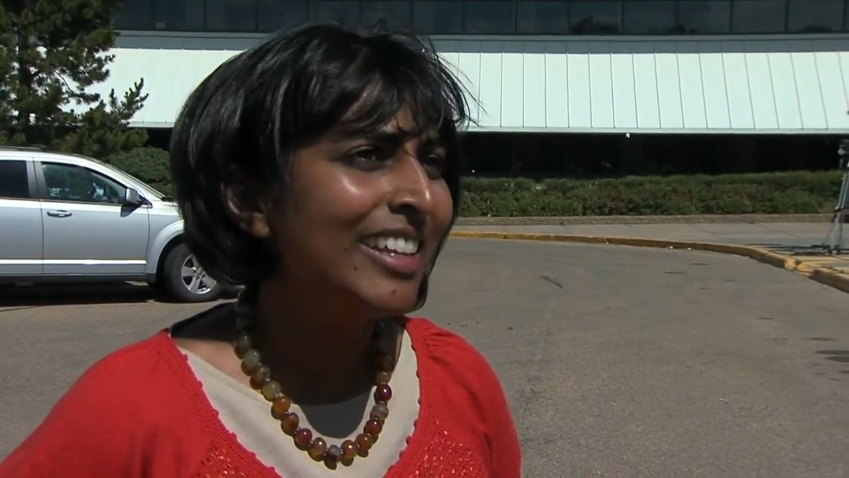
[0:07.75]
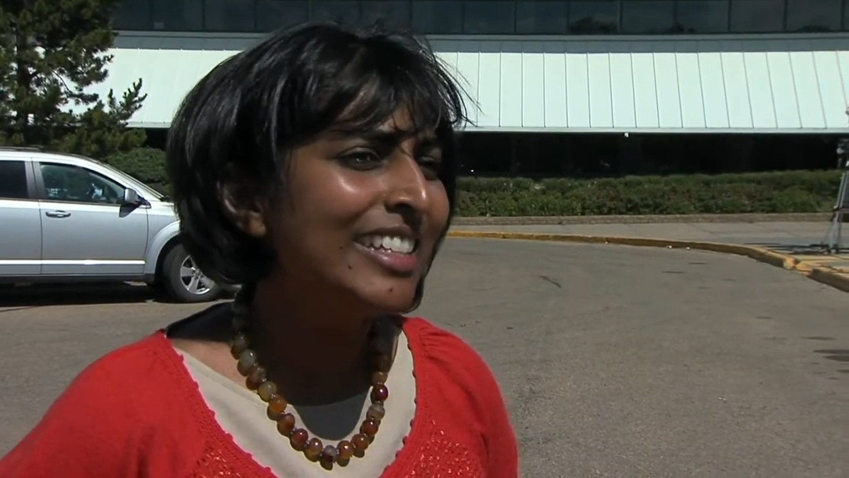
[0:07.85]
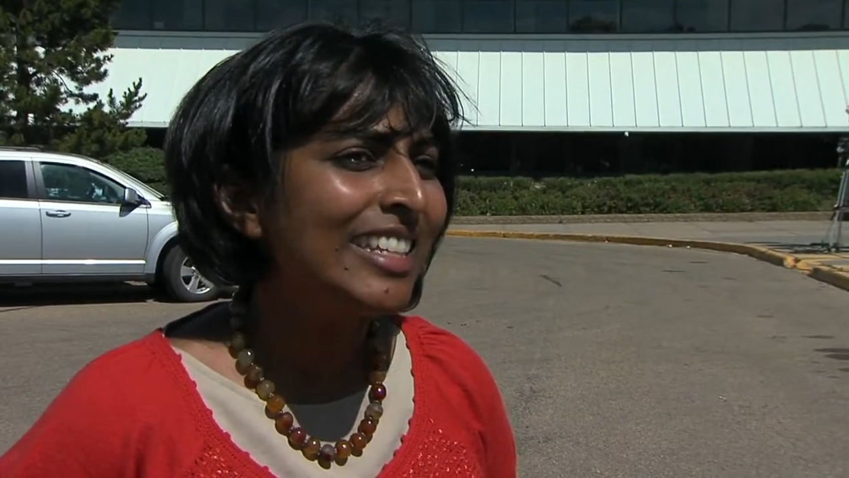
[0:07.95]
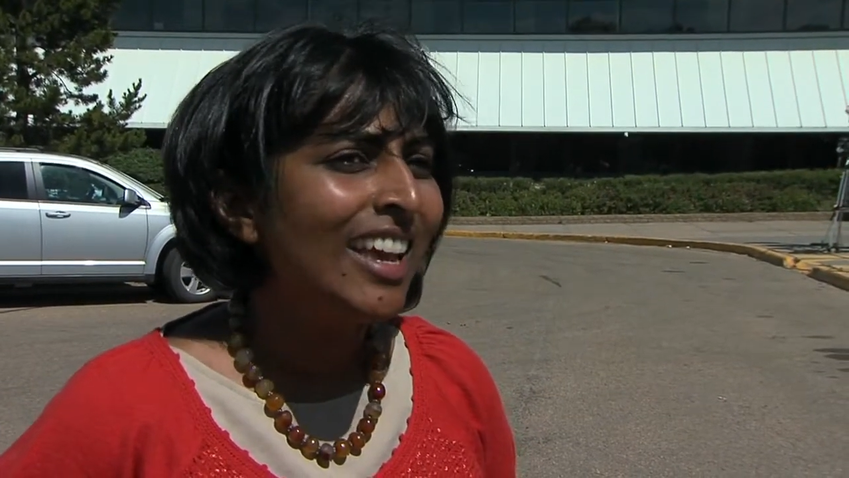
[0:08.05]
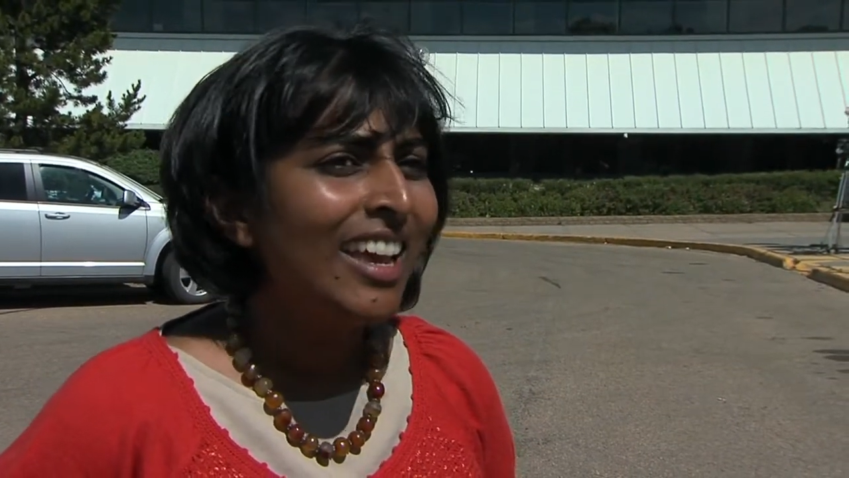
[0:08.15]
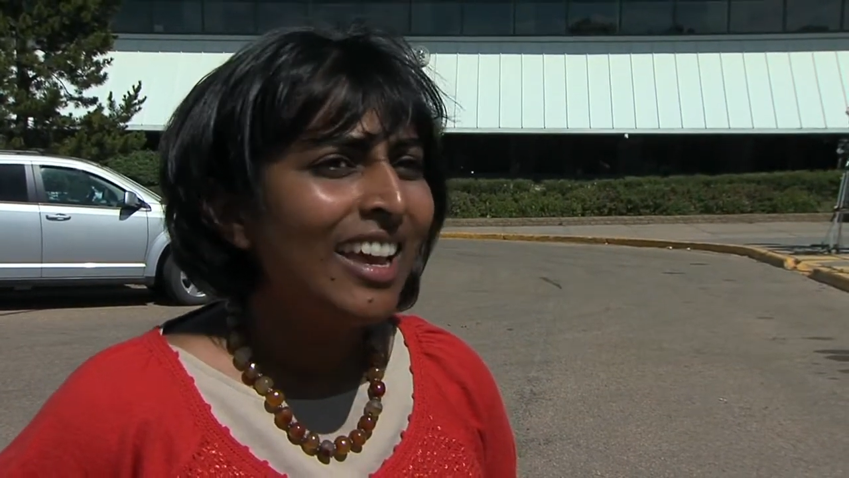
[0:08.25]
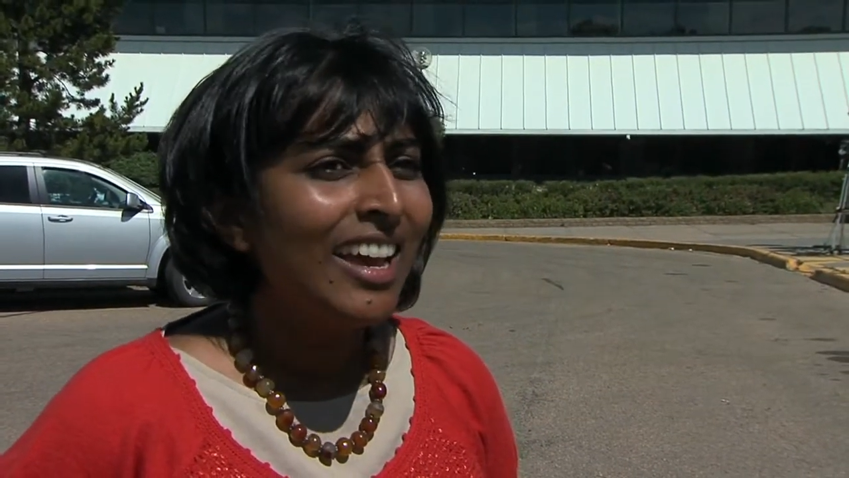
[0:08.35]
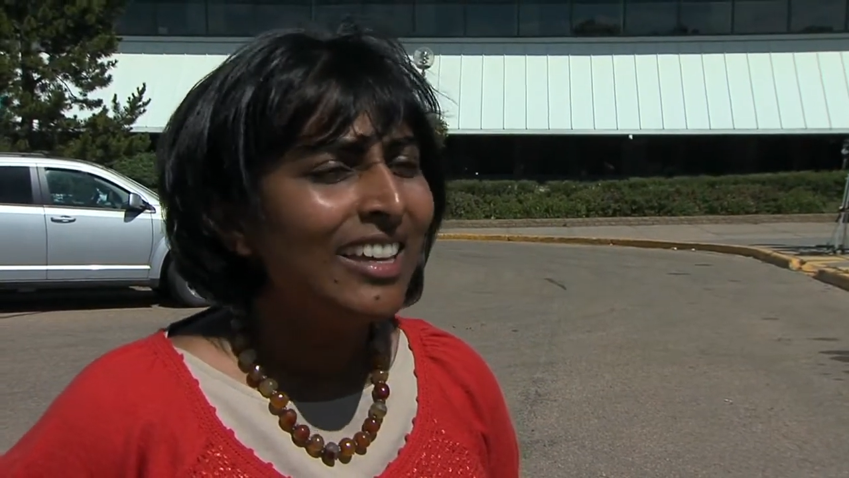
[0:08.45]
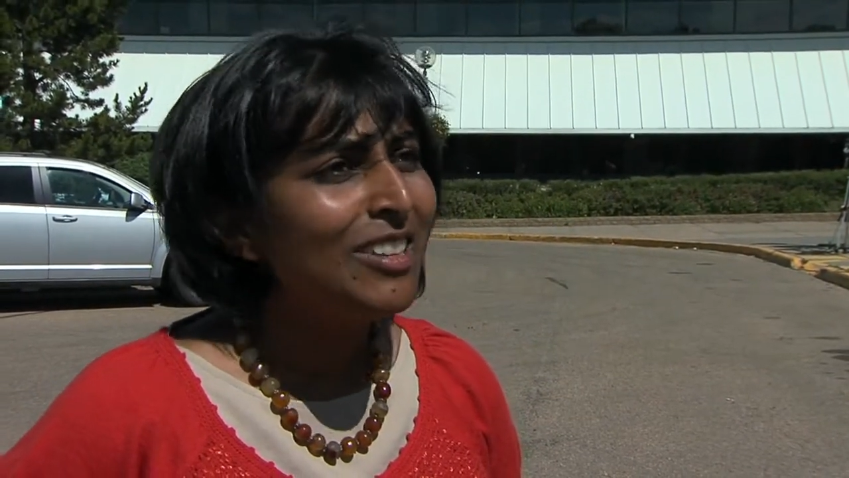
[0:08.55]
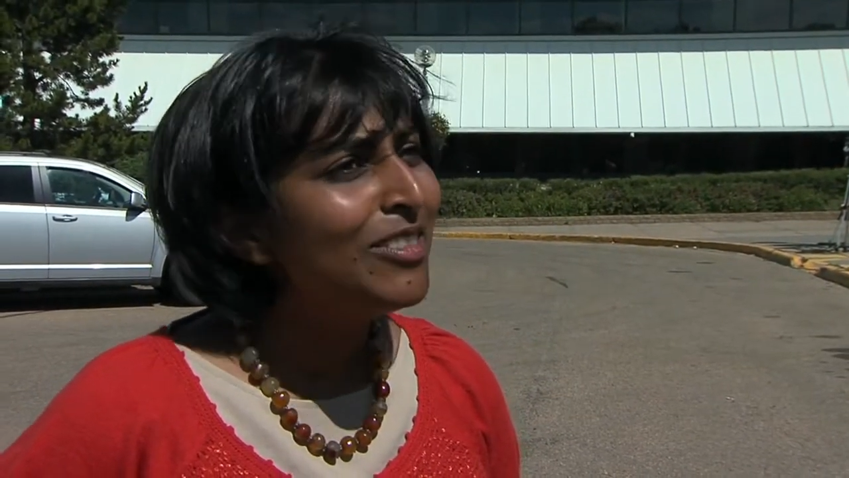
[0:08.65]
And
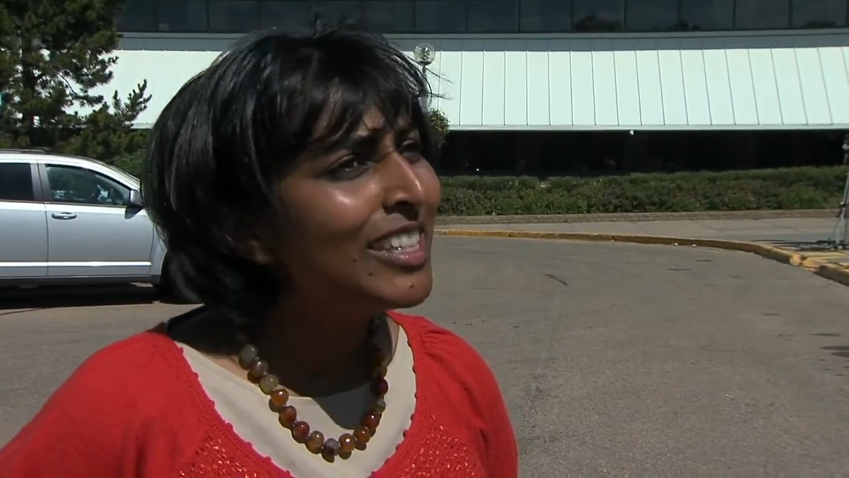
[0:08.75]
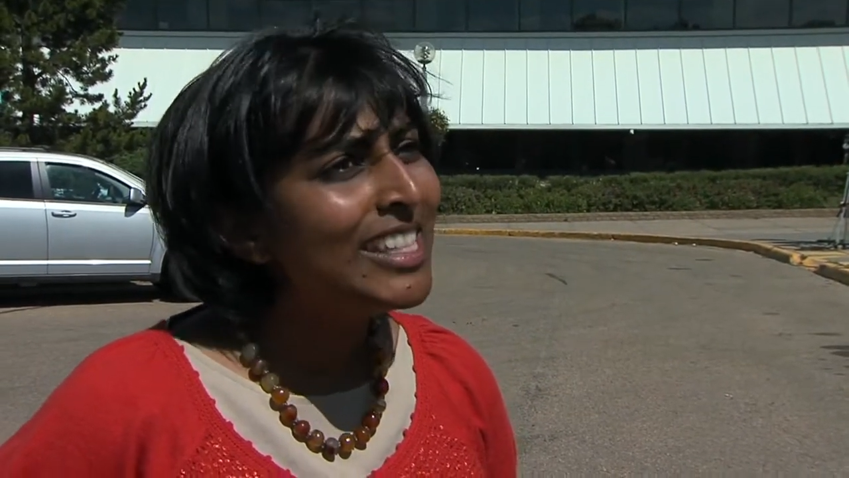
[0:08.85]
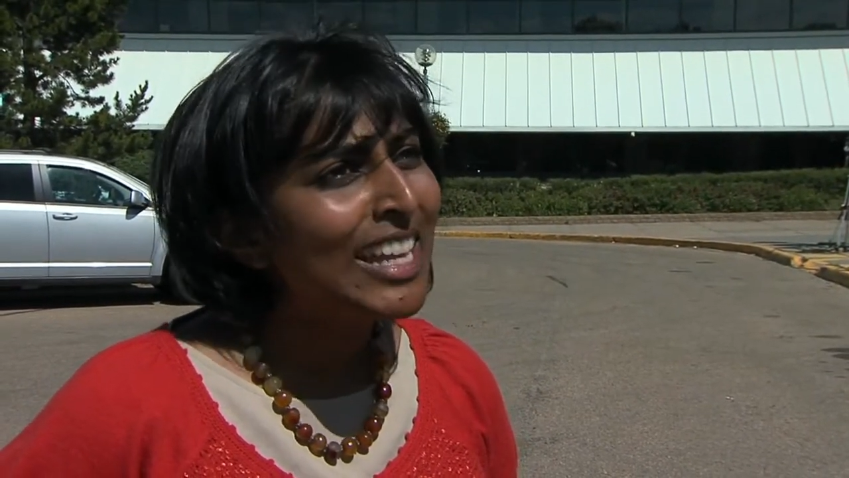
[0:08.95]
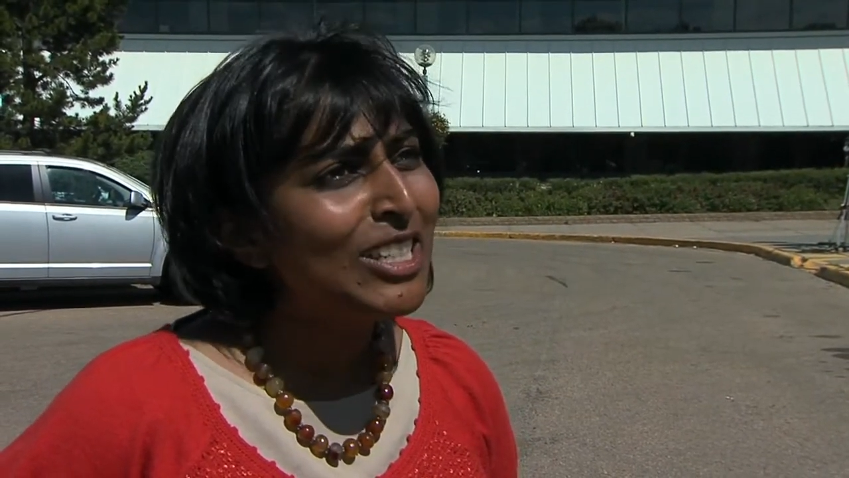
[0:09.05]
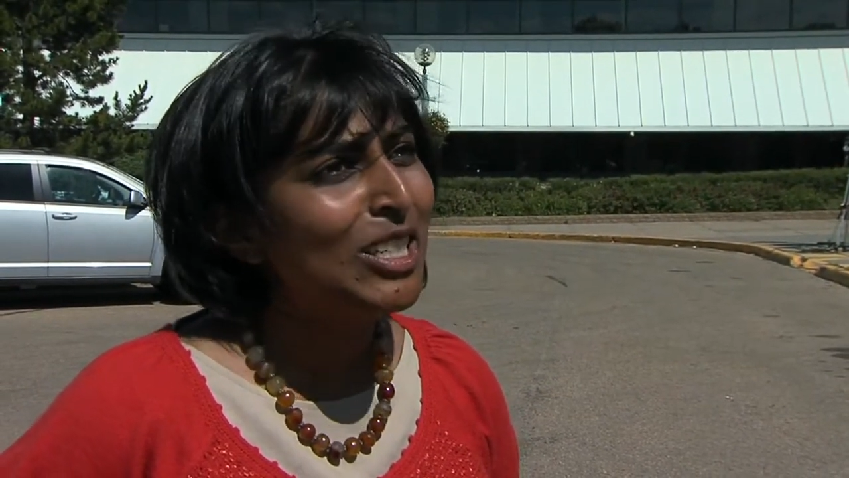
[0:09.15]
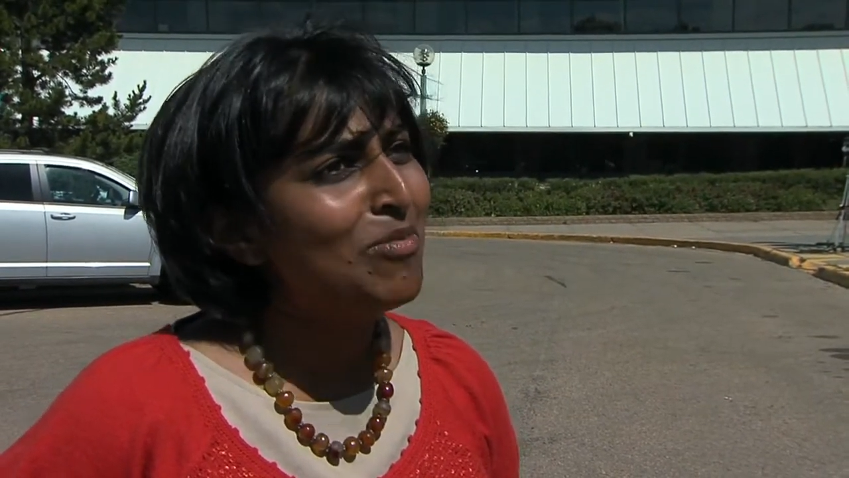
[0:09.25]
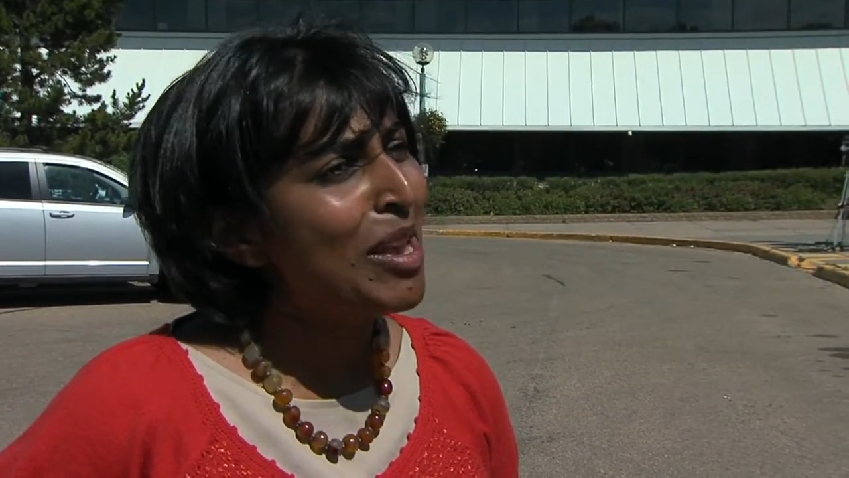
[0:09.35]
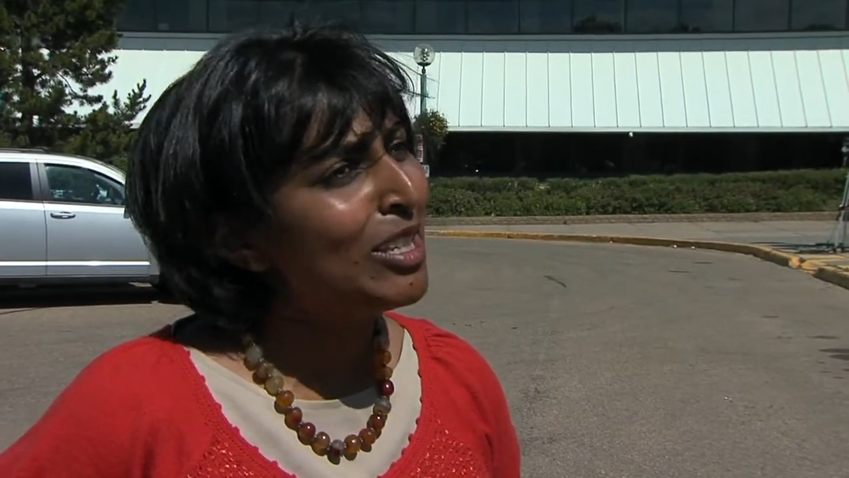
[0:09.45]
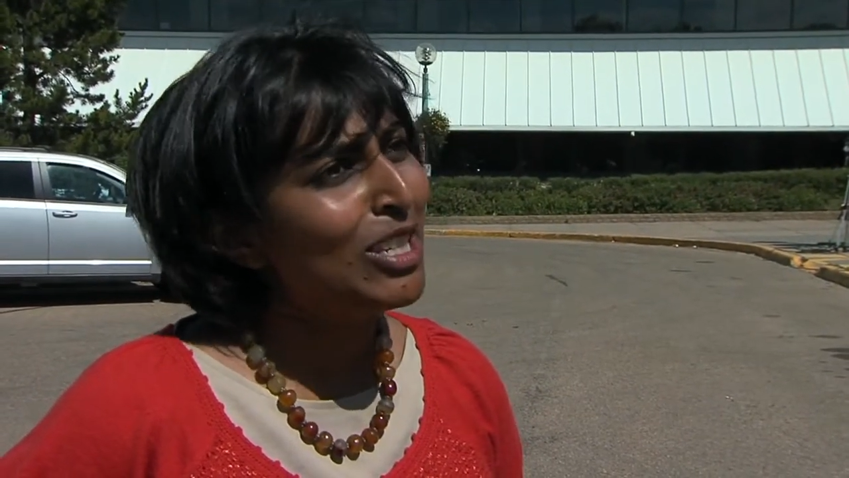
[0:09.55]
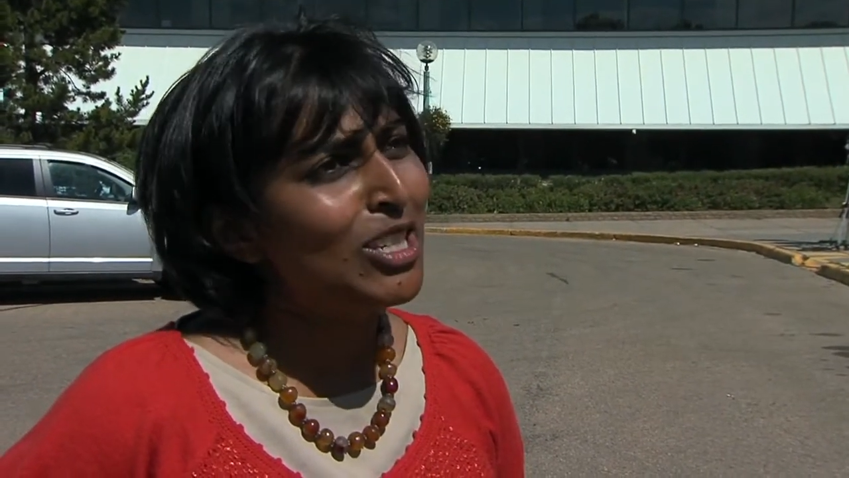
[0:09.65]
uh, even the Duchess
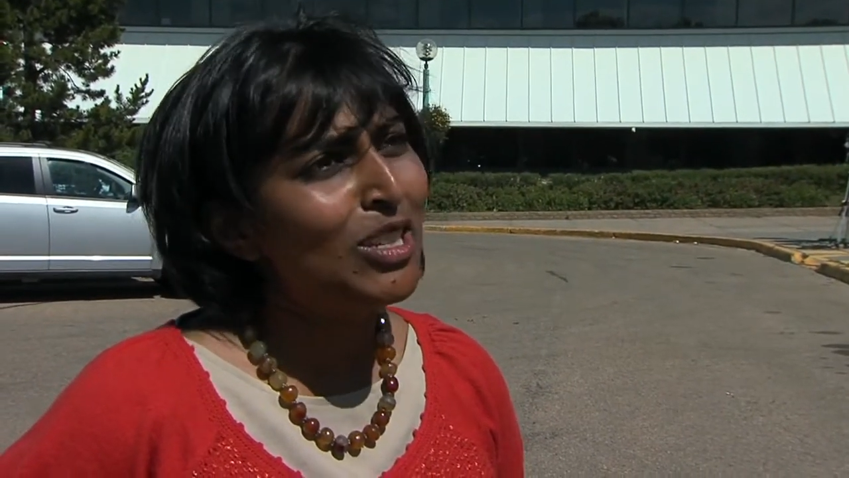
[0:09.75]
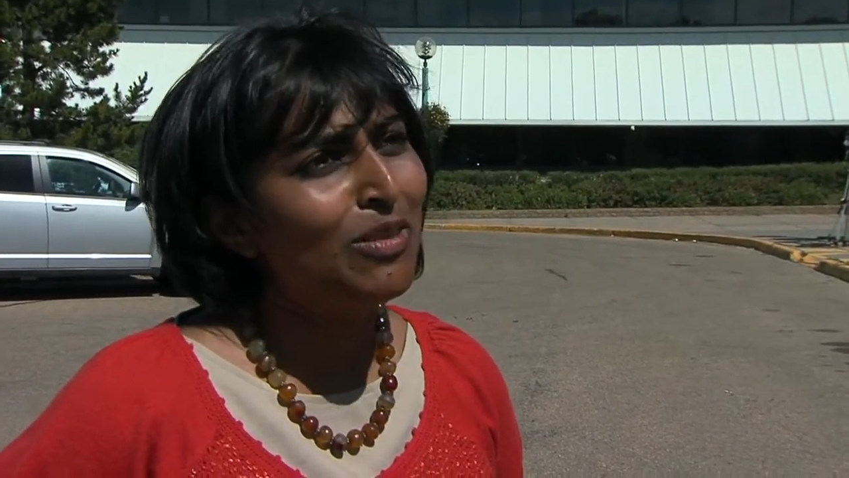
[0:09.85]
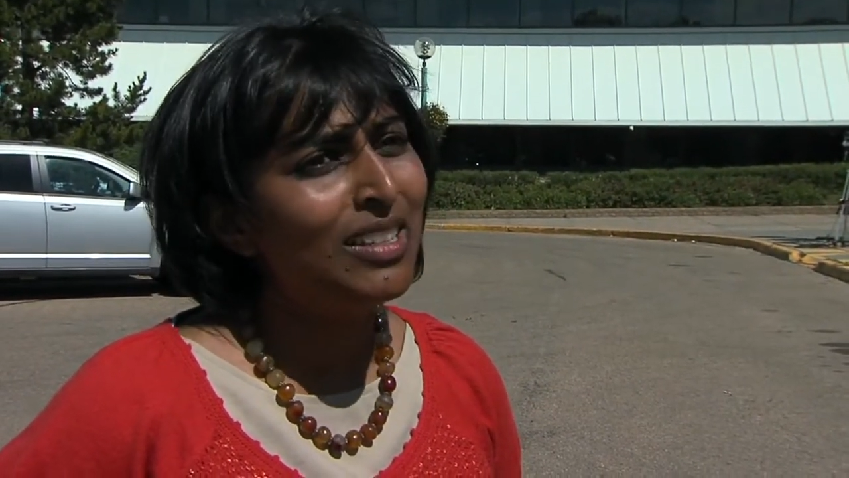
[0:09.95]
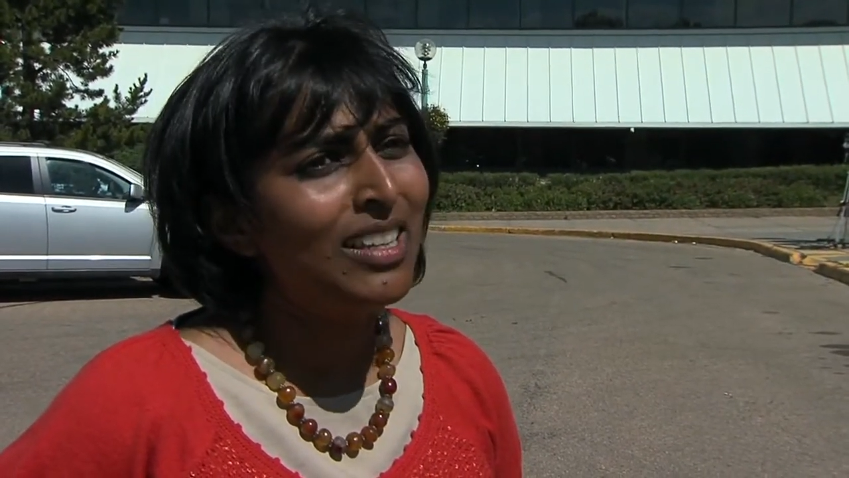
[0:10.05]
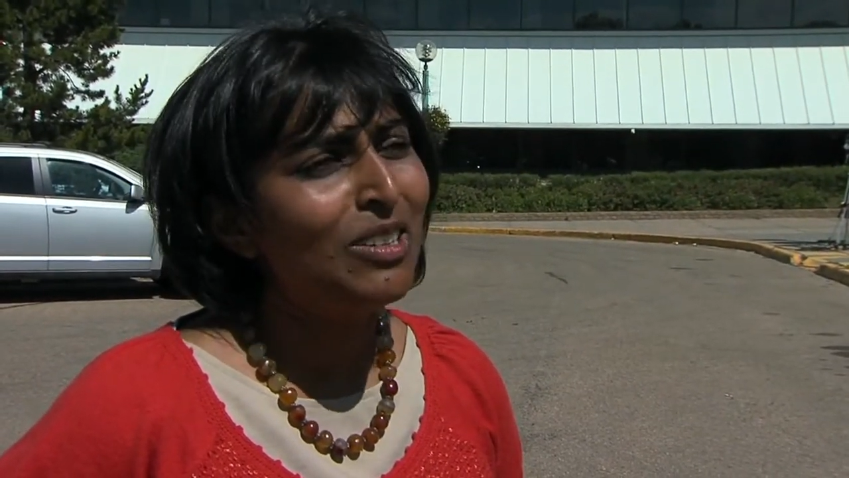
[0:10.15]
mentioned she would,